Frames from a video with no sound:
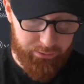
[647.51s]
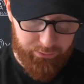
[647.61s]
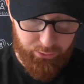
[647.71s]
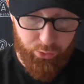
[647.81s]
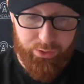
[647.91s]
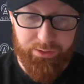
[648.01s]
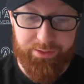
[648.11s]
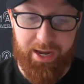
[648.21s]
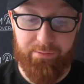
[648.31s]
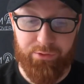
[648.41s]
Luca's
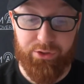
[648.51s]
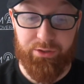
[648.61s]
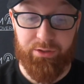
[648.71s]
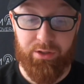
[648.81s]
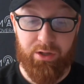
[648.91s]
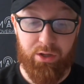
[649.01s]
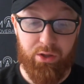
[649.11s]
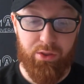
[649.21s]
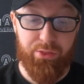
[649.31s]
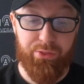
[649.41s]
averaging
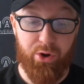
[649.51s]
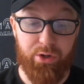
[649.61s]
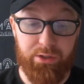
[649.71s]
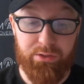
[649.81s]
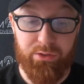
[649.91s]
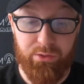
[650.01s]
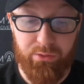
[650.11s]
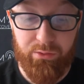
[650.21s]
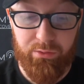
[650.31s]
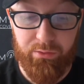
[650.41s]

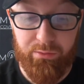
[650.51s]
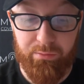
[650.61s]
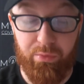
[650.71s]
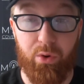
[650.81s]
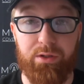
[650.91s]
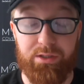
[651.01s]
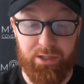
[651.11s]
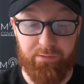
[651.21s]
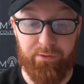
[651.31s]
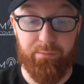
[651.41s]

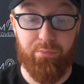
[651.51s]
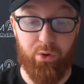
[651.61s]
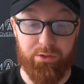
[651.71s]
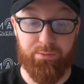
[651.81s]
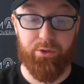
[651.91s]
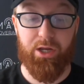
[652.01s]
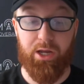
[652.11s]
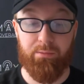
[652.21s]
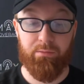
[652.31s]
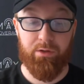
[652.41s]
32.7 points per
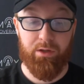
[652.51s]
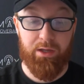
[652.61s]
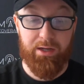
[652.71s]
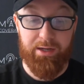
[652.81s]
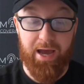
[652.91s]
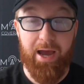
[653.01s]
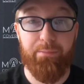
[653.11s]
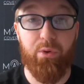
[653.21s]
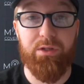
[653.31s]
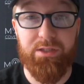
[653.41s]
game,
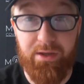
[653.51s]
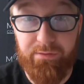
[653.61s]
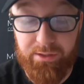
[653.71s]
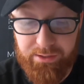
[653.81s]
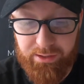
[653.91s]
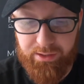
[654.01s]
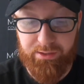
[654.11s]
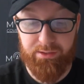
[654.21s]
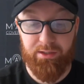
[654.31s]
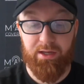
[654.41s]
9.7
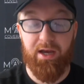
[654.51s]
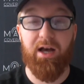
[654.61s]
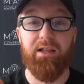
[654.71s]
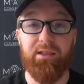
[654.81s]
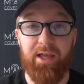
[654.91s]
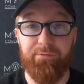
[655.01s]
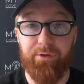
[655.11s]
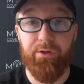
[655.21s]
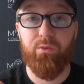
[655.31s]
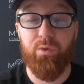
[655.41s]
assists,
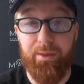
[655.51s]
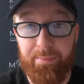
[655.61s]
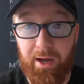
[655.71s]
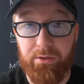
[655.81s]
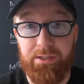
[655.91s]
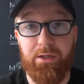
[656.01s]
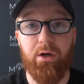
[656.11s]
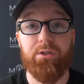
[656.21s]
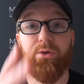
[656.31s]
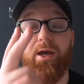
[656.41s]
11 rebounds. He
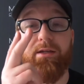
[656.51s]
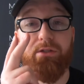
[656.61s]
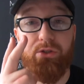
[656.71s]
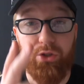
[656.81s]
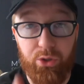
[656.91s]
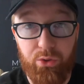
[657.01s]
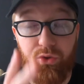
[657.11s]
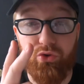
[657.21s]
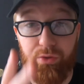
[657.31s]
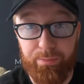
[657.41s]
also has 2
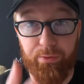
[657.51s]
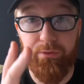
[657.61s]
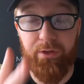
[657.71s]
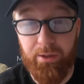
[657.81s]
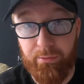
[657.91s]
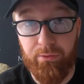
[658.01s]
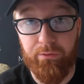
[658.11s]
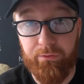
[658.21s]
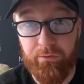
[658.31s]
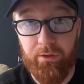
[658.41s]
triple
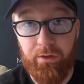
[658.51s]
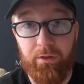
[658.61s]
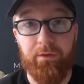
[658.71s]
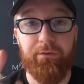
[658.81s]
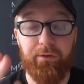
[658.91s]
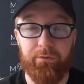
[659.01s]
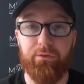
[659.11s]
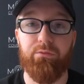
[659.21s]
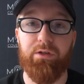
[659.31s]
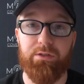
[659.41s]
doubles since
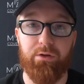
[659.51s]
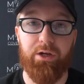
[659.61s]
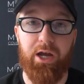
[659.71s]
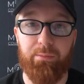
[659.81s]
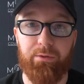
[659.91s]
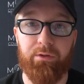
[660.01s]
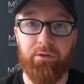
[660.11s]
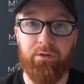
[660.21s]
the restart happened.